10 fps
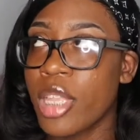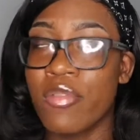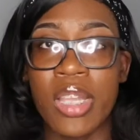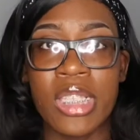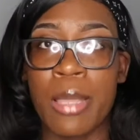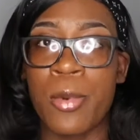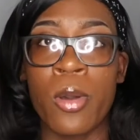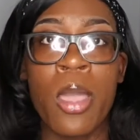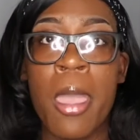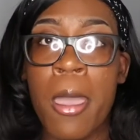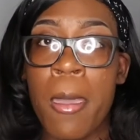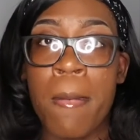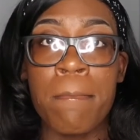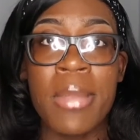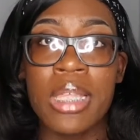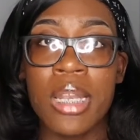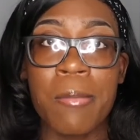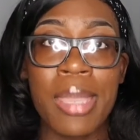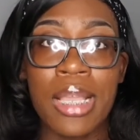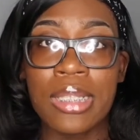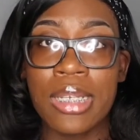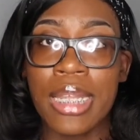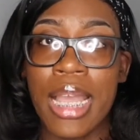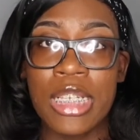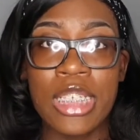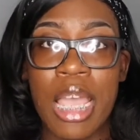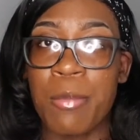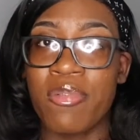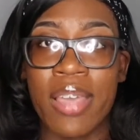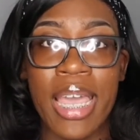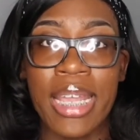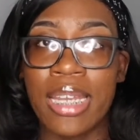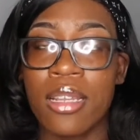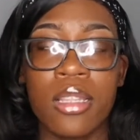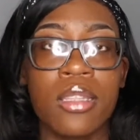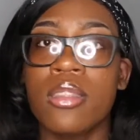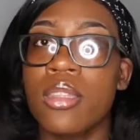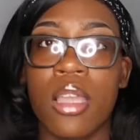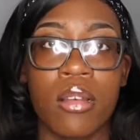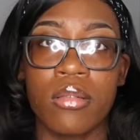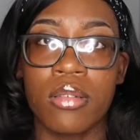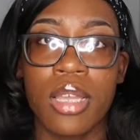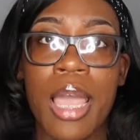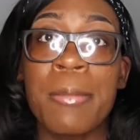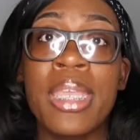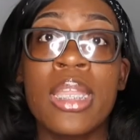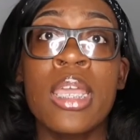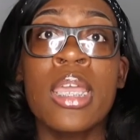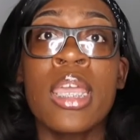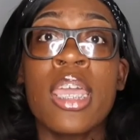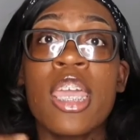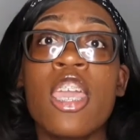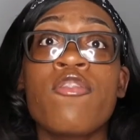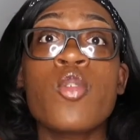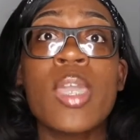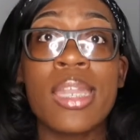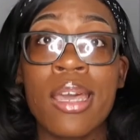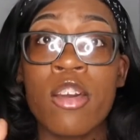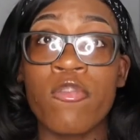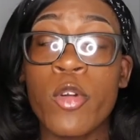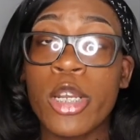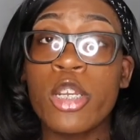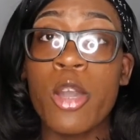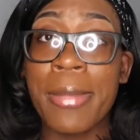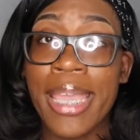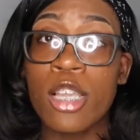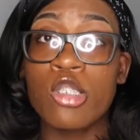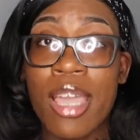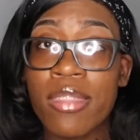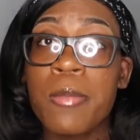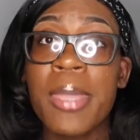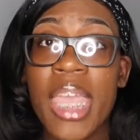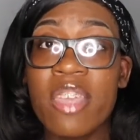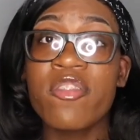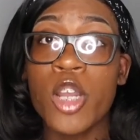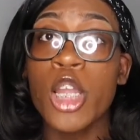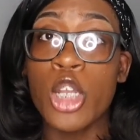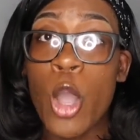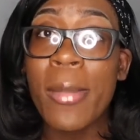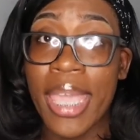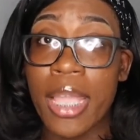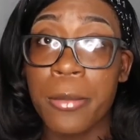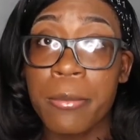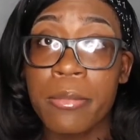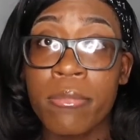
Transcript: for example, melaninminx.shopify. No. I mean, if you cannot afford a domain, because you have to pay for a domain,